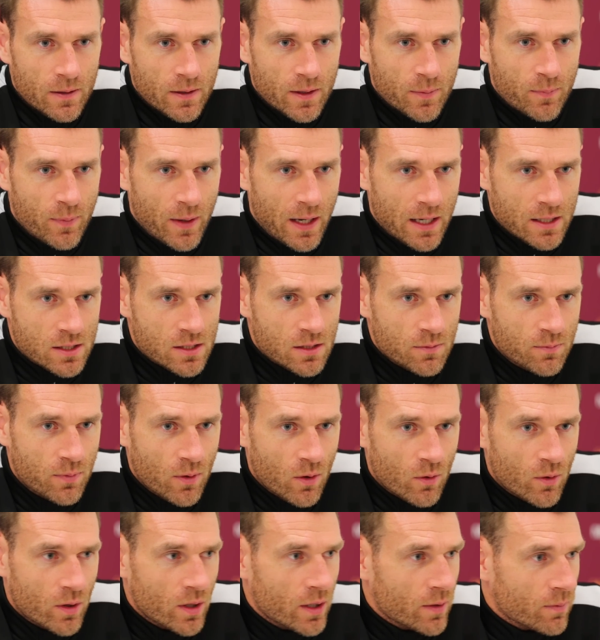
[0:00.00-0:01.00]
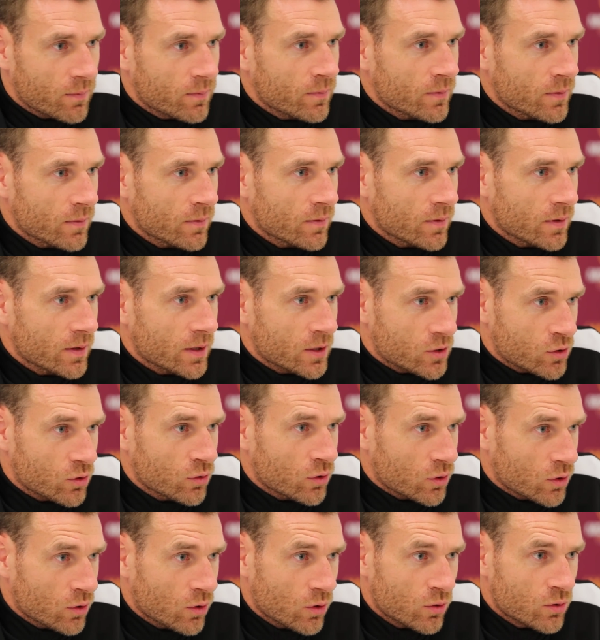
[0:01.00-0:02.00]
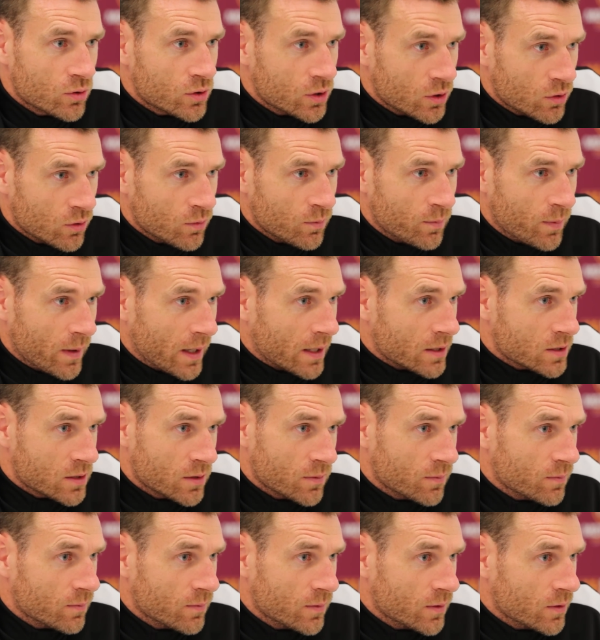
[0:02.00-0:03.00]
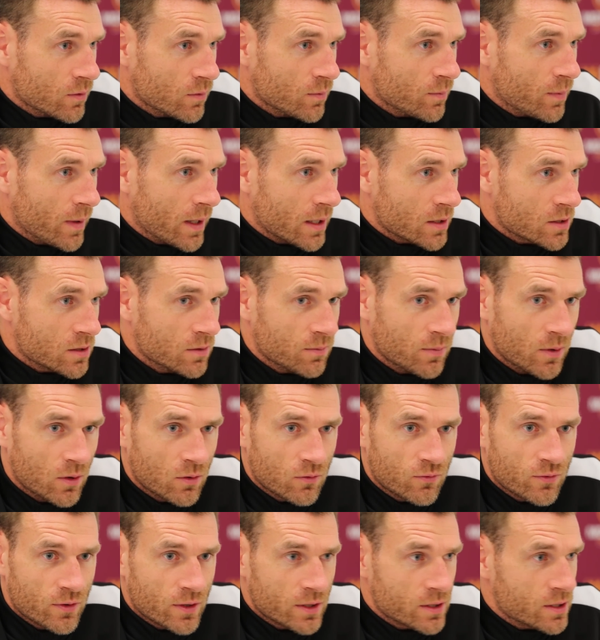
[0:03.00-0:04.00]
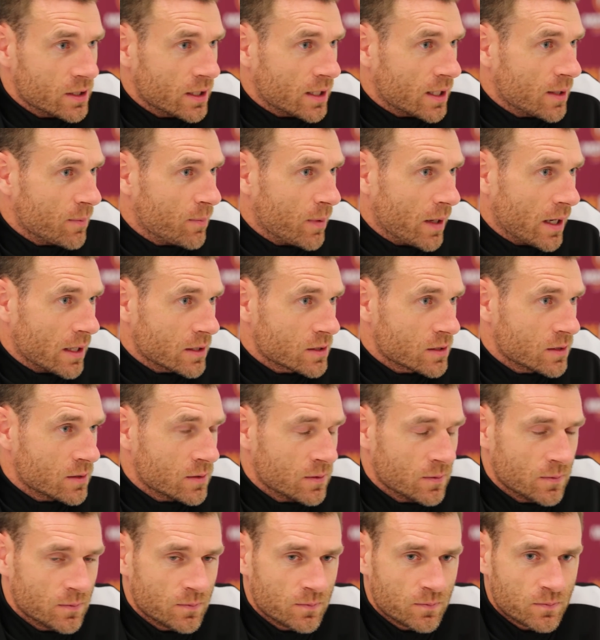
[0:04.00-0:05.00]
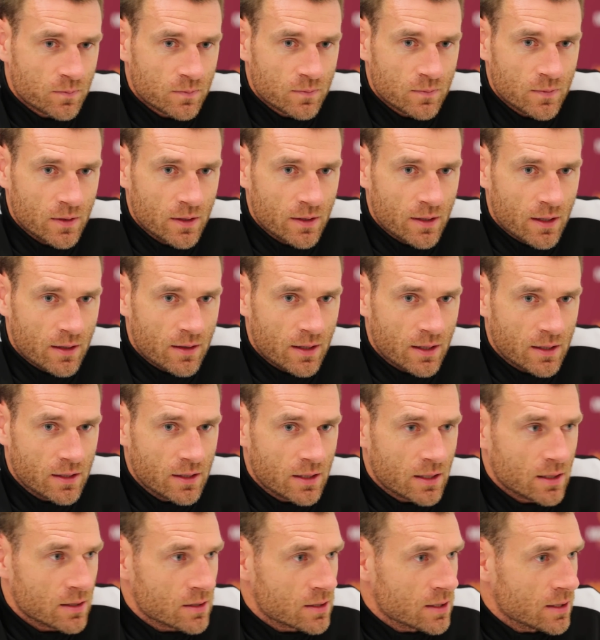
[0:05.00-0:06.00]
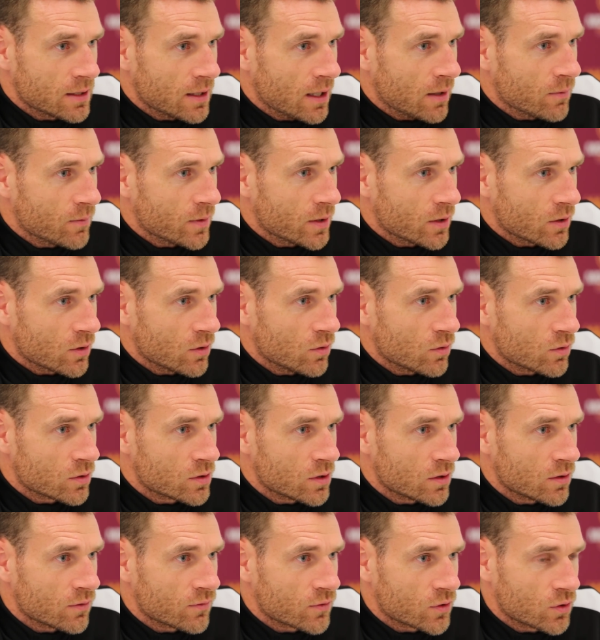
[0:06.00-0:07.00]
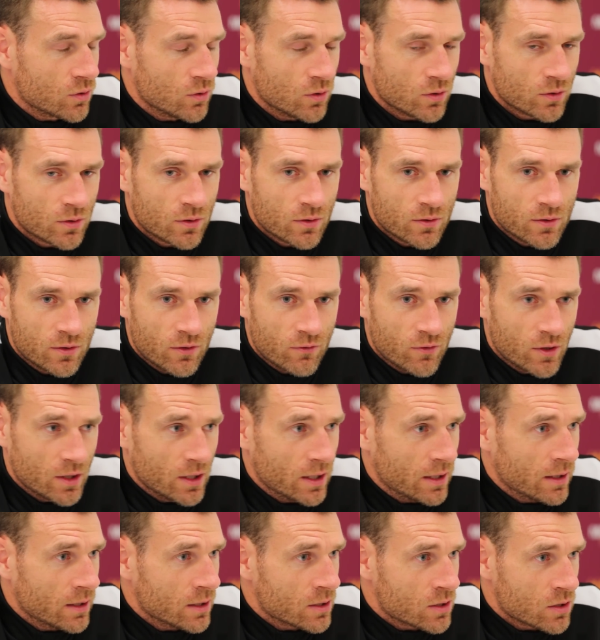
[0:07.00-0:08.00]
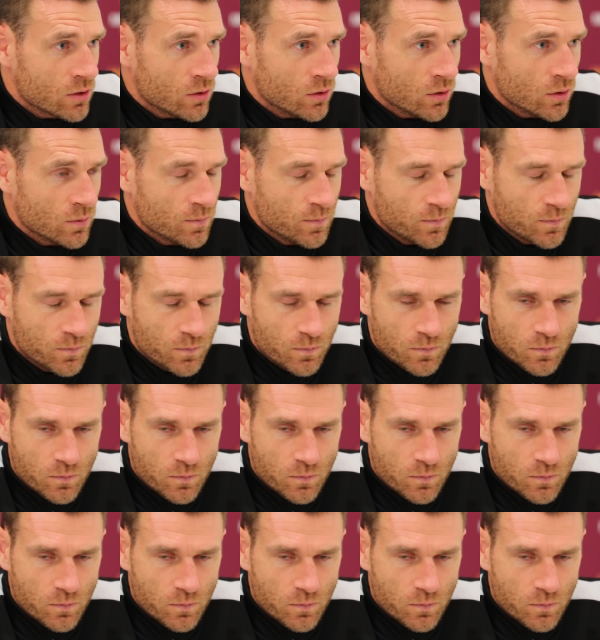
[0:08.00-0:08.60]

they pass the ball, they score goals, they don't pass the ball for the sake of passing. And I think you can see that with the goals that they've scored. They're relentless at home.